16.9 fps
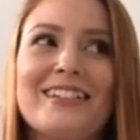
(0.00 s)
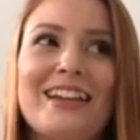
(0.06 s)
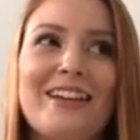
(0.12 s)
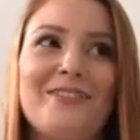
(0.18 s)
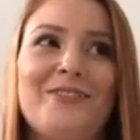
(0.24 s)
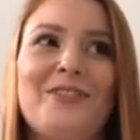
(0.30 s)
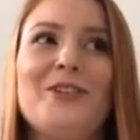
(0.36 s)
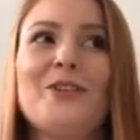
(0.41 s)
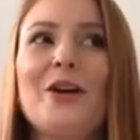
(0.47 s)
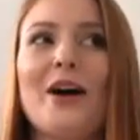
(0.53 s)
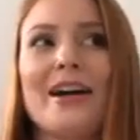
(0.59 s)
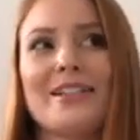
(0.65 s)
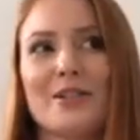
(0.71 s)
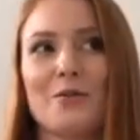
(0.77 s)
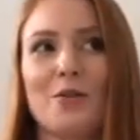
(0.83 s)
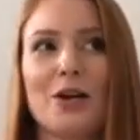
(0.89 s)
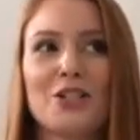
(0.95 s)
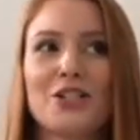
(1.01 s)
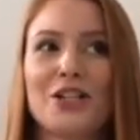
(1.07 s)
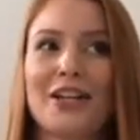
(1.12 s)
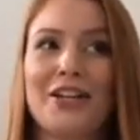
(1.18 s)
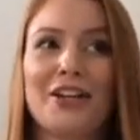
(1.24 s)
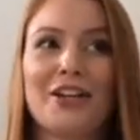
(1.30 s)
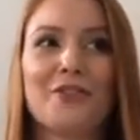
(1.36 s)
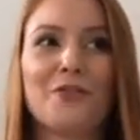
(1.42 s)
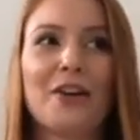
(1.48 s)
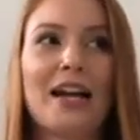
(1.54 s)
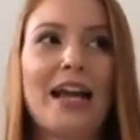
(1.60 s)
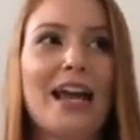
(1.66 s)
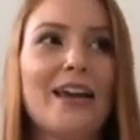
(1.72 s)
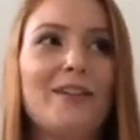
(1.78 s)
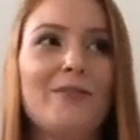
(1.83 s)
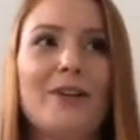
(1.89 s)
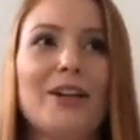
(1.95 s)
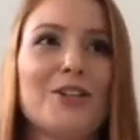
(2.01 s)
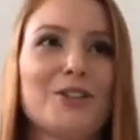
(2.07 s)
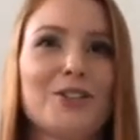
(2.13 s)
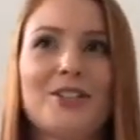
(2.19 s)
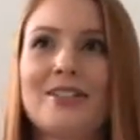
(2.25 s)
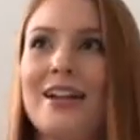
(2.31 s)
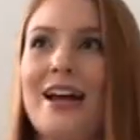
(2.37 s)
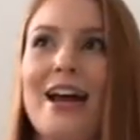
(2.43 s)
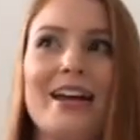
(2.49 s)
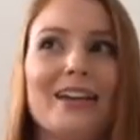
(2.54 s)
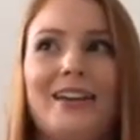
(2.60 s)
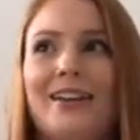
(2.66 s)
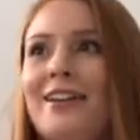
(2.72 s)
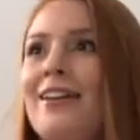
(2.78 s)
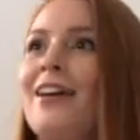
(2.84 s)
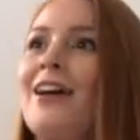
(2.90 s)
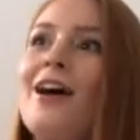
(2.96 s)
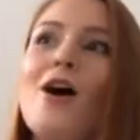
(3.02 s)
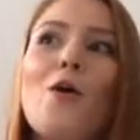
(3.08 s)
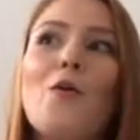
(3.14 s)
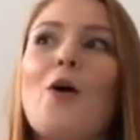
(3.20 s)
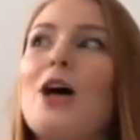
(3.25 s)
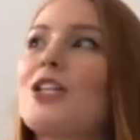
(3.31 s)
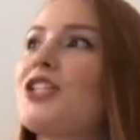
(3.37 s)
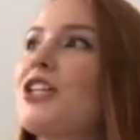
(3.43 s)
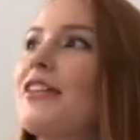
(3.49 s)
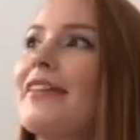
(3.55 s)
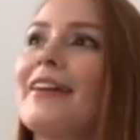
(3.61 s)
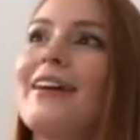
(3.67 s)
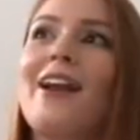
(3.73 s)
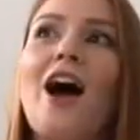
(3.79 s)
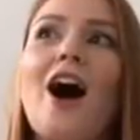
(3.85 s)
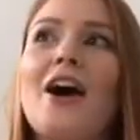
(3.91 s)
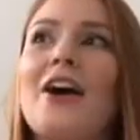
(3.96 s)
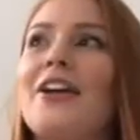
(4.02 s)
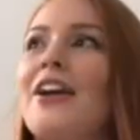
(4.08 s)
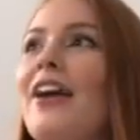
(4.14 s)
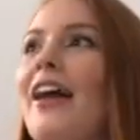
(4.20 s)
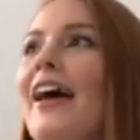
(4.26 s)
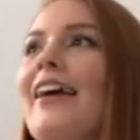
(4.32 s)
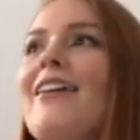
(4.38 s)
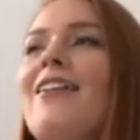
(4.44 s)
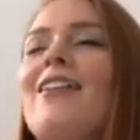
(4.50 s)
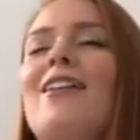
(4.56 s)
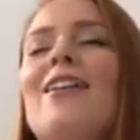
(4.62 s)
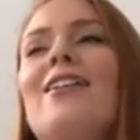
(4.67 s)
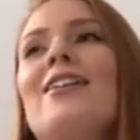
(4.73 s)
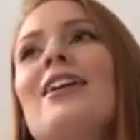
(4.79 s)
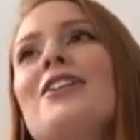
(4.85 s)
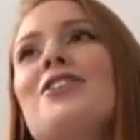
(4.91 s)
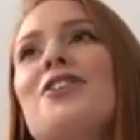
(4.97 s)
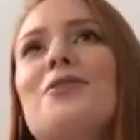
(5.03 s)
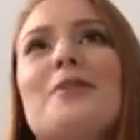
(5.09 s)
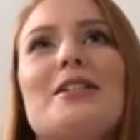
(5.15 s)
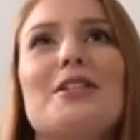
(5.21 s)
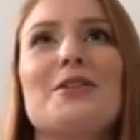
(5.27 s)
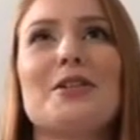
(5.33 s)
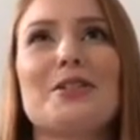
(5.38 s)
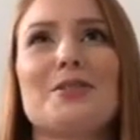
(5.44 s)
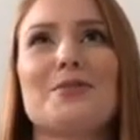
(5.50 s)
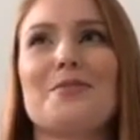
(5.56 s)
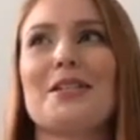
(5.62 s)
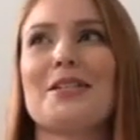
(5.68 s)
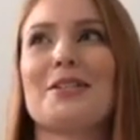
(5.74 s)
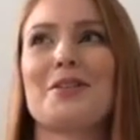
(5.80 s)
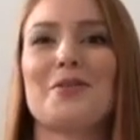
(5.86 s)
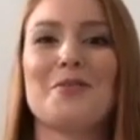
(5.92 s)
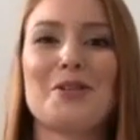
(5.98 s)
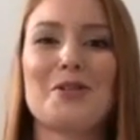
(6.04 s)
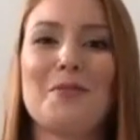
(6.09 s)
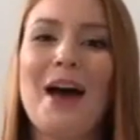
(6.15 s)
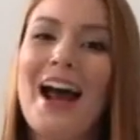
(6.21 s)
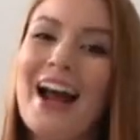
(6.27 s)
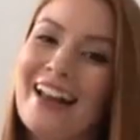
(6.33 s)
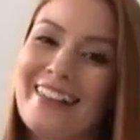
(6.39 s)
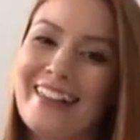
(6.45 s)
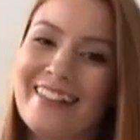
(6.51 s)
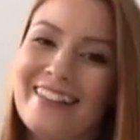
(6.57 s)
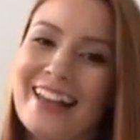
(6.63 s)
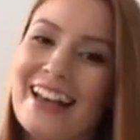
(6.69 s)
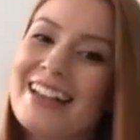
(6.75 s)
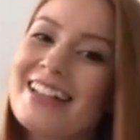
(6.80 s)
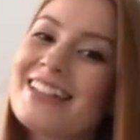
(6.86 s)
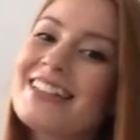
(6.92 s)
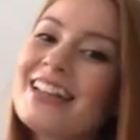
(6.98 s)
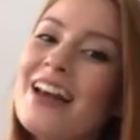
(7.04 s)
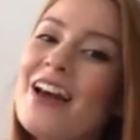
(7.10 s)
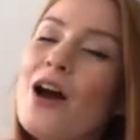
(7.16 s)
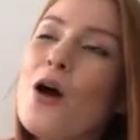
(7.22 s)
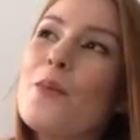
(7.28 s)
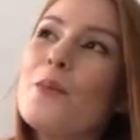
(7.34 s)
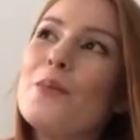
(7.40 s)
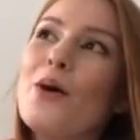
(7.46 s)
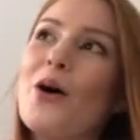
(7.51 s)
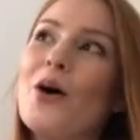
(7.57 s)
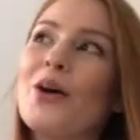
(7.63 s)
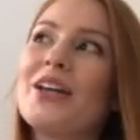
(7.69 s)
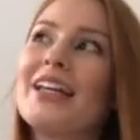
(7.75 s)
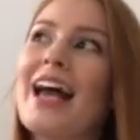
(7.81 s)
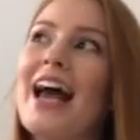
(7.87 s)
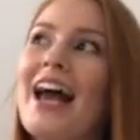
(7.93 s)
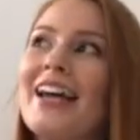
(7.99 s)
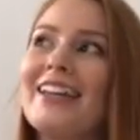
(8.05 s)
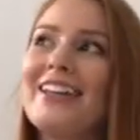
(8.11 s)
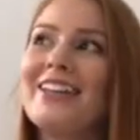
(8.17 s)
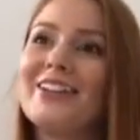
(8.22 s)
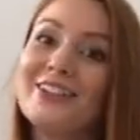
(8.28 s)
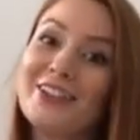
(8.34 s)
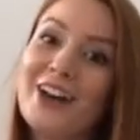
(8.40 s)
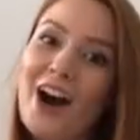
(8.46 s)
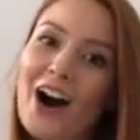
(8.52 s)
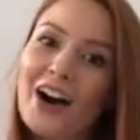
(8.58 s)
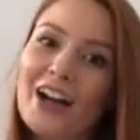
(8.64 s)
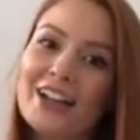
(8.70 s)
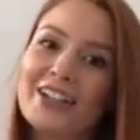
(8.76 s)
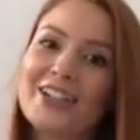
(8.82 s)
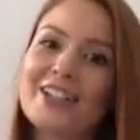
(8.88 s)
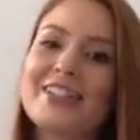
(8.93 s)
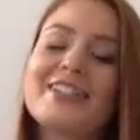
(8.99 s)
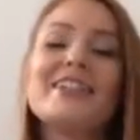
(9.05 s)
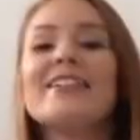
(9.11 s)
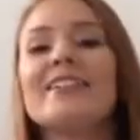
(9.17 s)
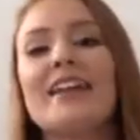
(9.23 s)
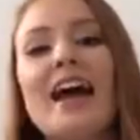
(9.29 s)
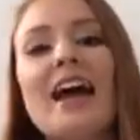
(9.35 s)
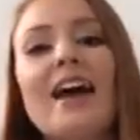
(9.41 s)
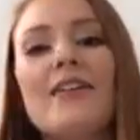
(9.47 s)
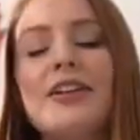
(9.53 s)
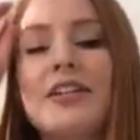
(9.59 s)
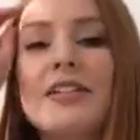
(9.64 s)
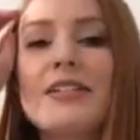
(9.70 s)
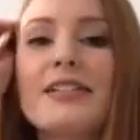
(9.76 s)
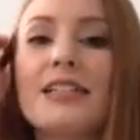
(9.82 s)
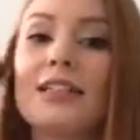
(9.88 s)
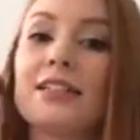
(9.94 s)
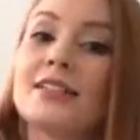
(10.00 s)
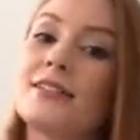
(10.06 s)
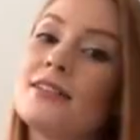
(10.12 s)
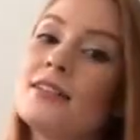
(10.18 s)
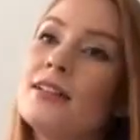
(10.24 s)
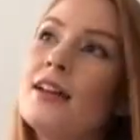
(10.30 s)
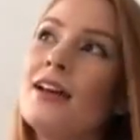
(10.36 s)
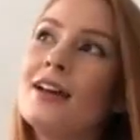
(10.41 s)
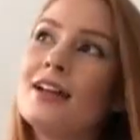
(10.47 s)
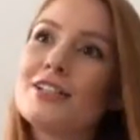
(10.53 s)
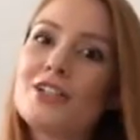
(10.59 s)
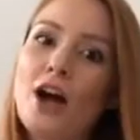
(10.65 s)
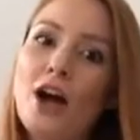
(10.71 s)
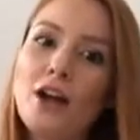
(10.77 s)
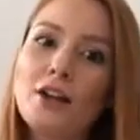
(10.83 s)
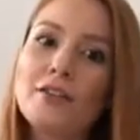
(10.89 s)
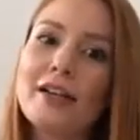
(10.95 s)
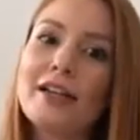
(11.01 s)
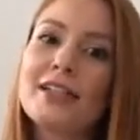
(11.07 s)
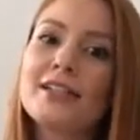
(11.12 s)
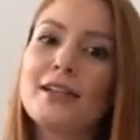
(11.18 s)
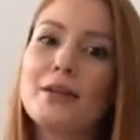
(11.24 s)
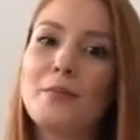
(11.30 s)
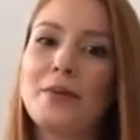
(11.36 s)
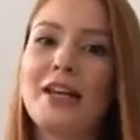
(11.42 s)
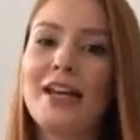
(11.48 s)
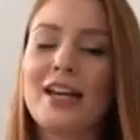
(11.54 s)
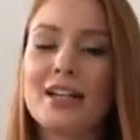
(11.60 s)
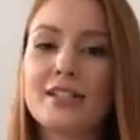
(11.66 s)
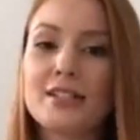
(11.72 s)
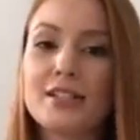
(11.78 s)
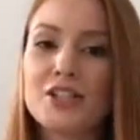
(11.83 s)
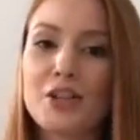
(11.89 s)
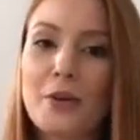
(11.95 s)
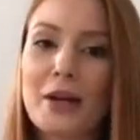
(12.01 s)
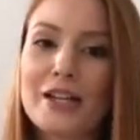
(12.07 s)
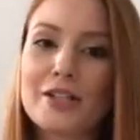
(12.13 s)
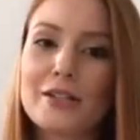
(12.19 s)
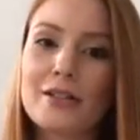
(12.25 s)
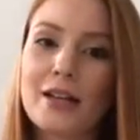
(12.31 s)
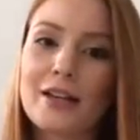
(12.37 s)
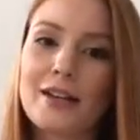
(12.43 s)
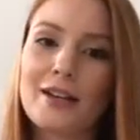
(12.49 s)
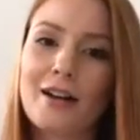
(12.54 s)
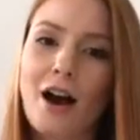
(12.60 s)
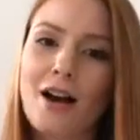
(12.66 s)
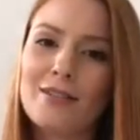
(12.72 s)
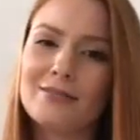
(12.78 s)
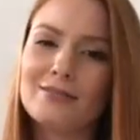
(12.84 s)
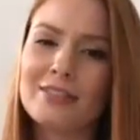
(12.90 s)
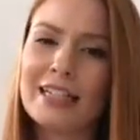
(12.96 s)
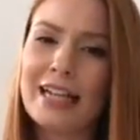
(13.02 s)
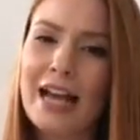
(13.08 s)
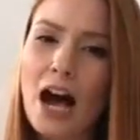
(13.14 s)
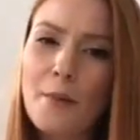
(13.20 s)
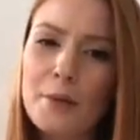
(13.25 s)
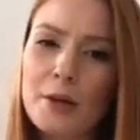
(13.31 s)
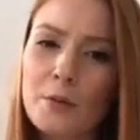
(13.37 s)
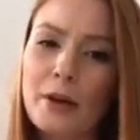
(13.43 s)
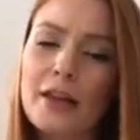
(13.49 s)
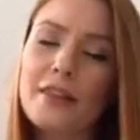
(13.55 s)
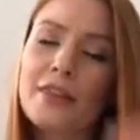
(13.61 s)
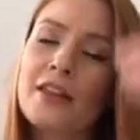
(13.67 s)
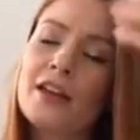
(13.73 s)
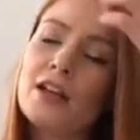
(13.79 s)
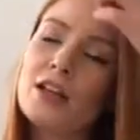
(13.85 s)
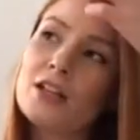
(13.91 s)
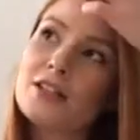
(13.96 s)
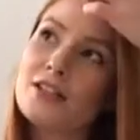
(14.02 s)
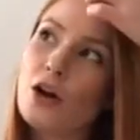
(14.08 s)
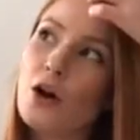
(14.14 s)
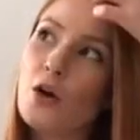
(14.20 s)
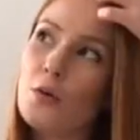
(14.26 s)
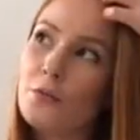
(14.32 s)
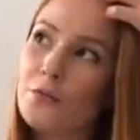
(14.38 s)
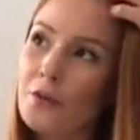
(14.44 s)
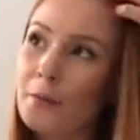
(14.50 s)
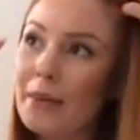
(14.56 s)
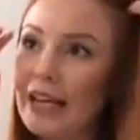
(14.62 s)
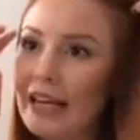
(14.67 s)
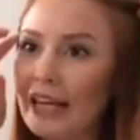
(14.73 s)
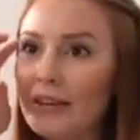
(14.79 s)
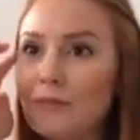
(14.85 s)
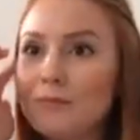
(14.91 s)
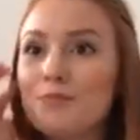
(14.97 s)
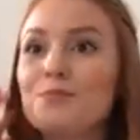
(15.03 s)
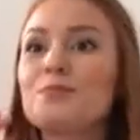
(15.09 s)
if you guys are watching and you can relate, where you're just like watching the clock and you're like, oh, I should be doing something so much better than this, but yet you're not, and you're still there, and you're still tolerating being in a situation that you're not really happy with. So for me,